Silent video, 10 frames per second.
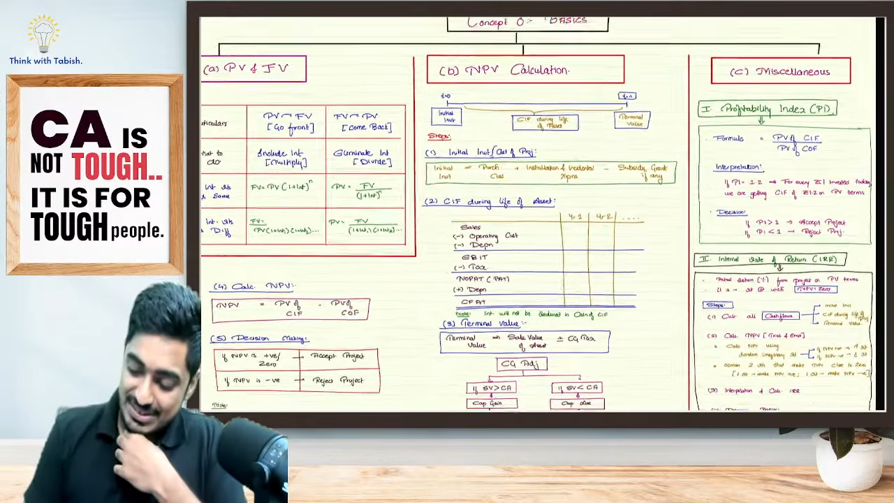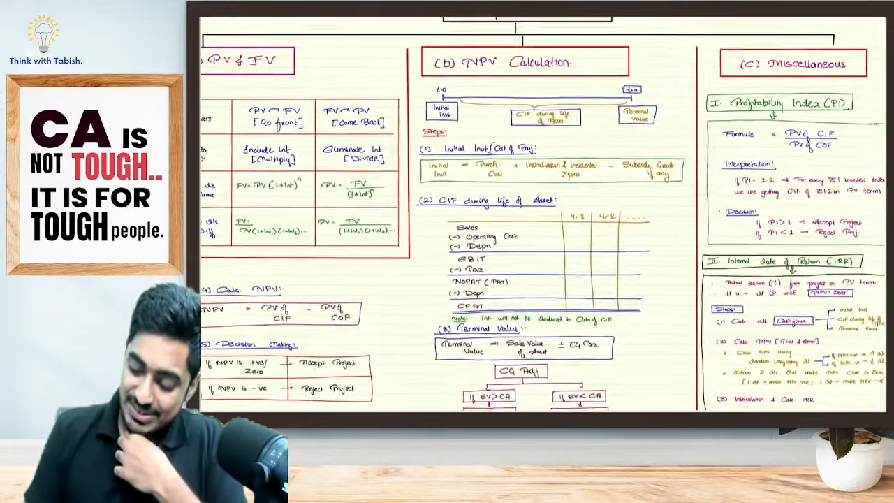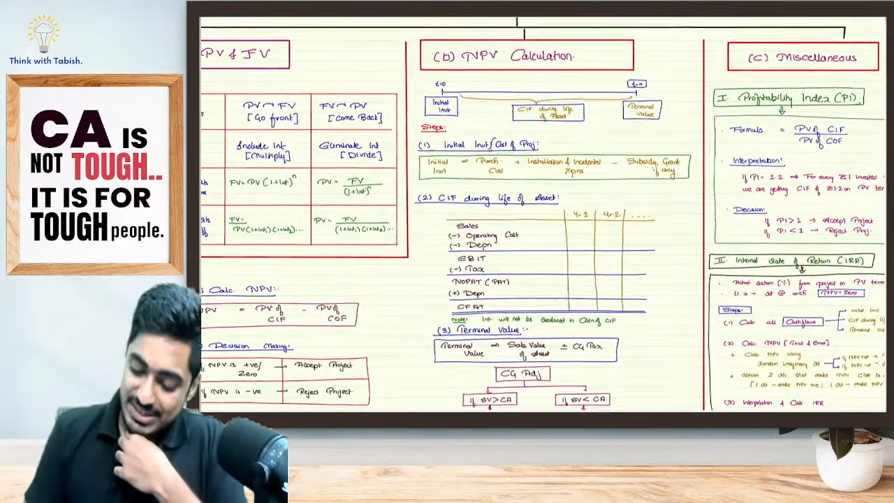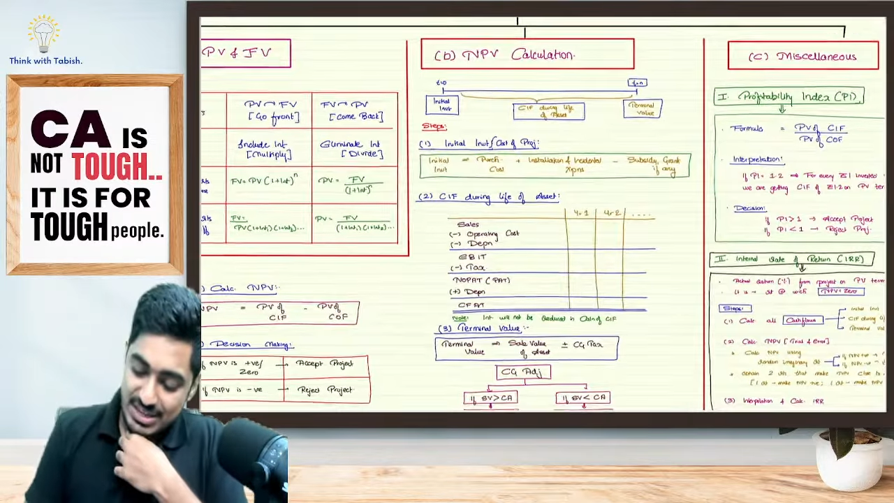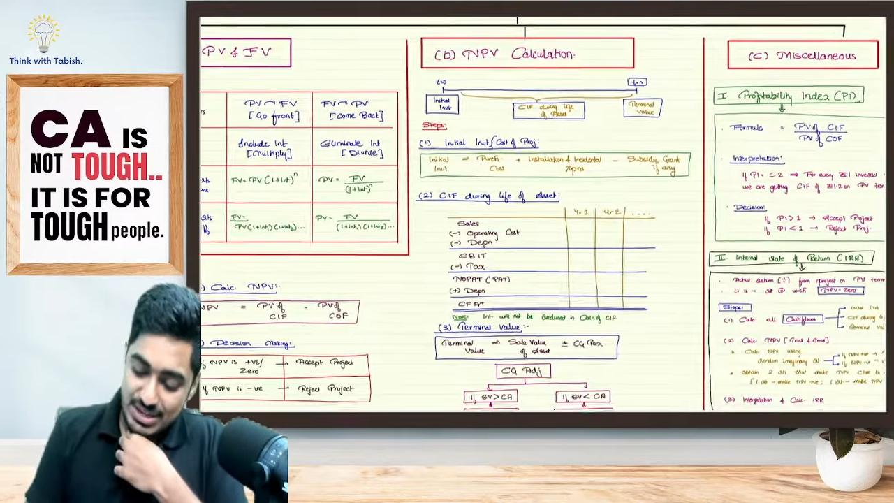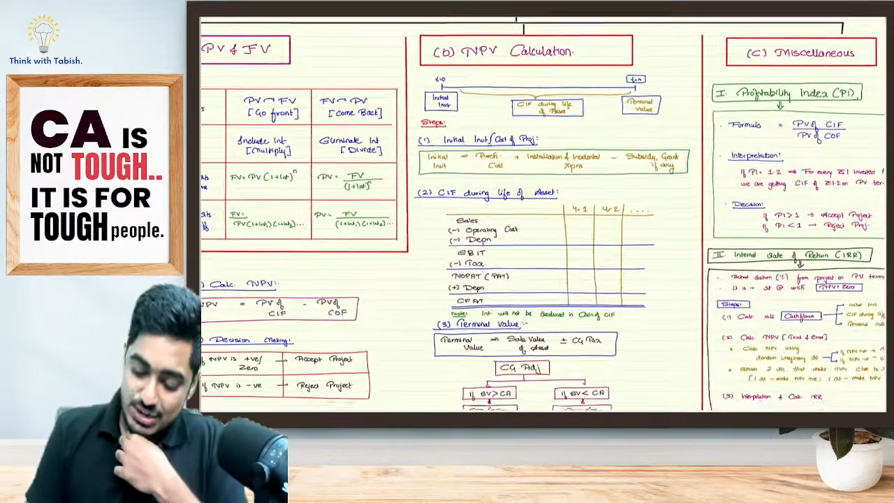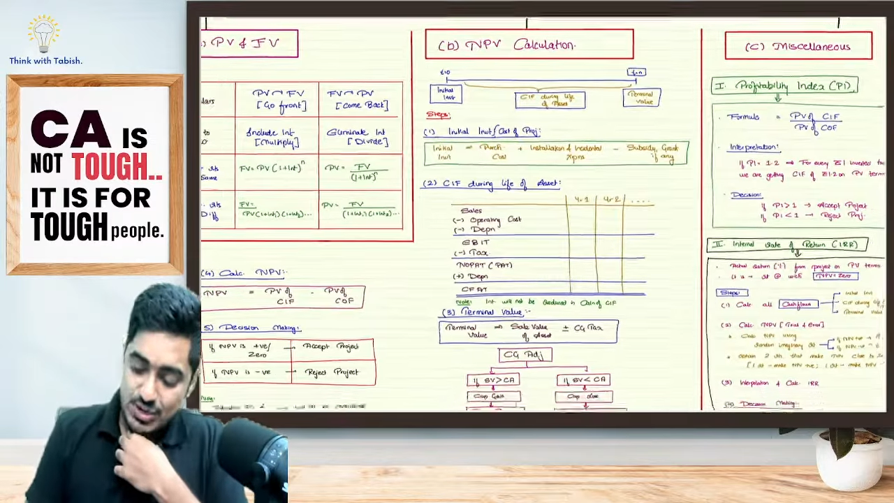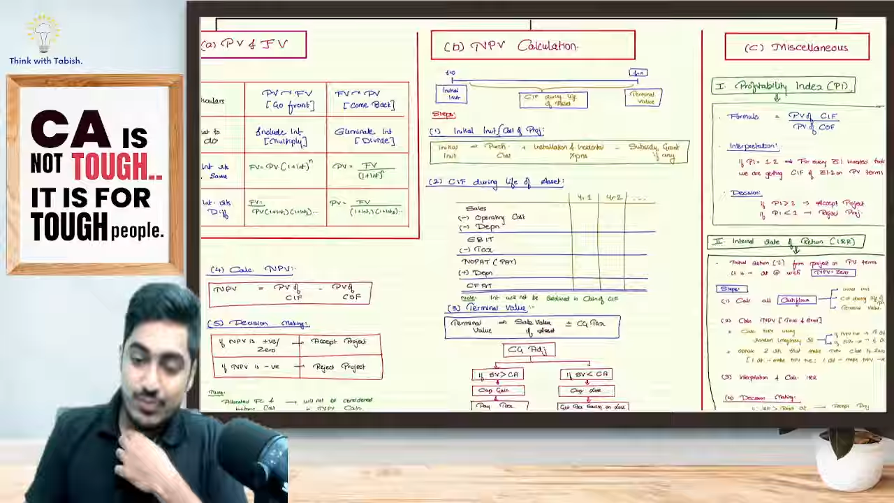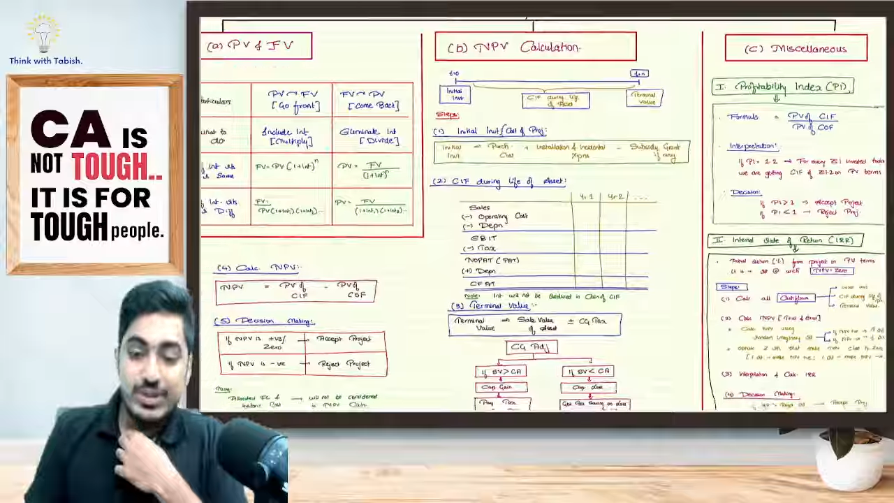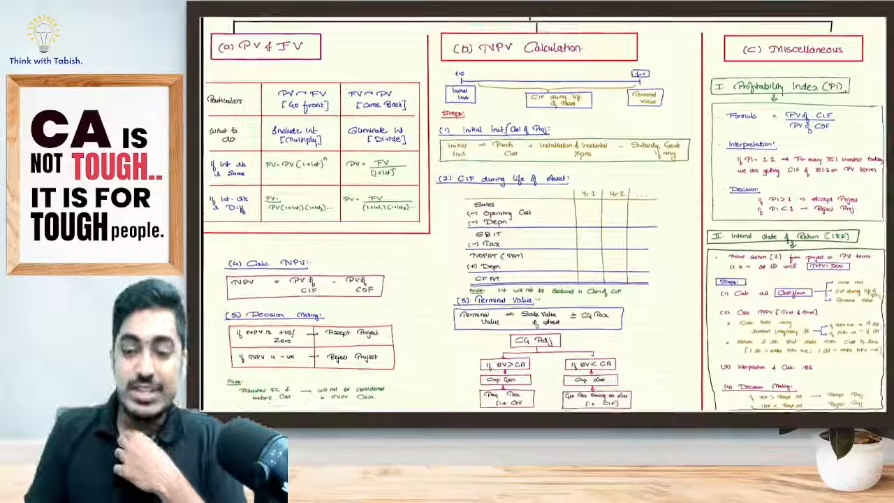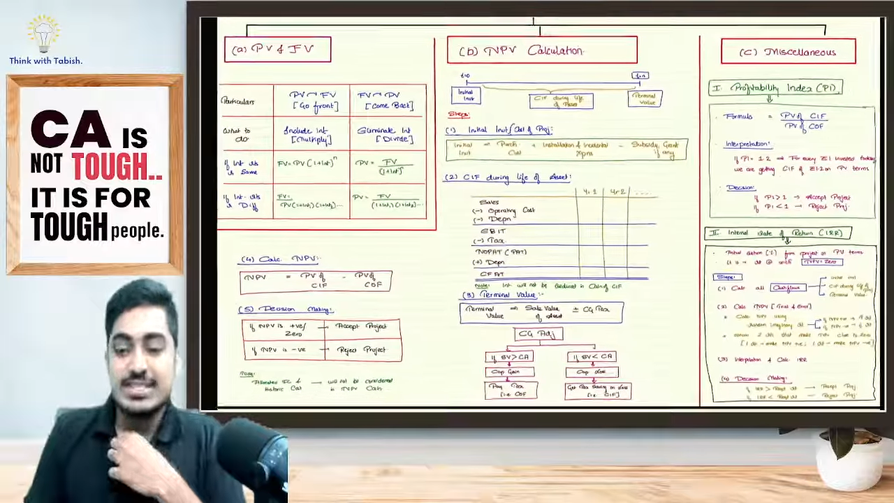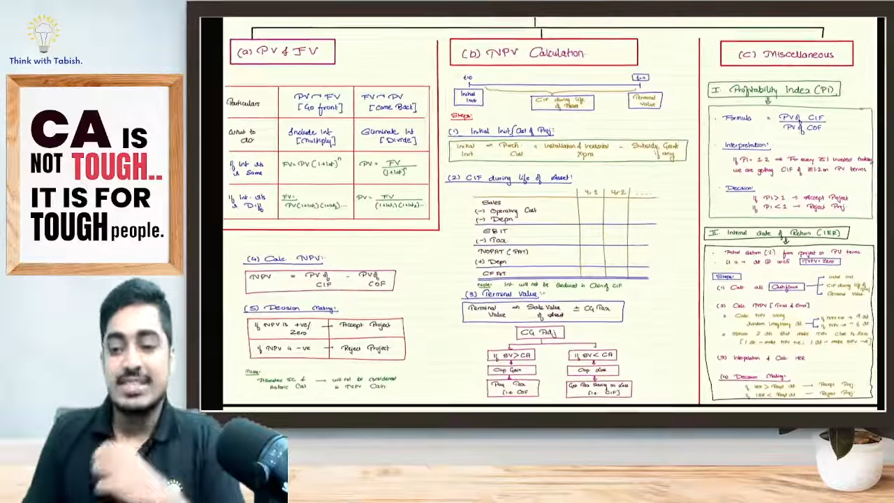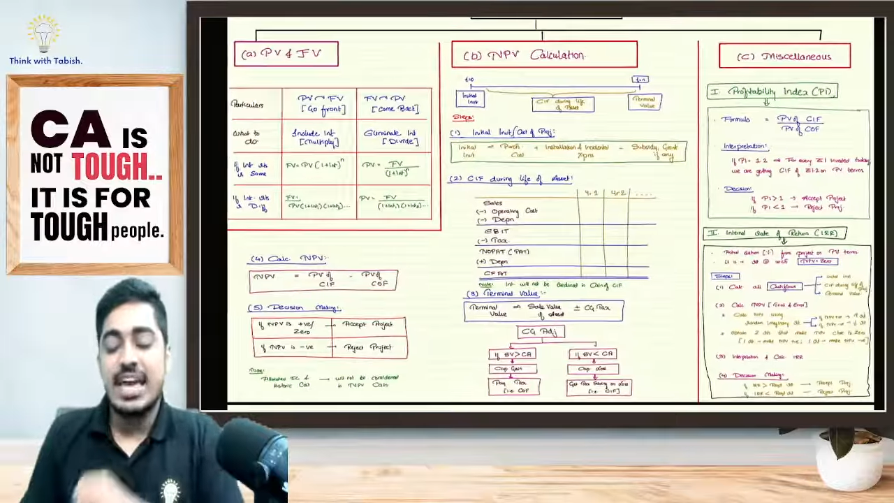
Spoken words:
Okay, so with this,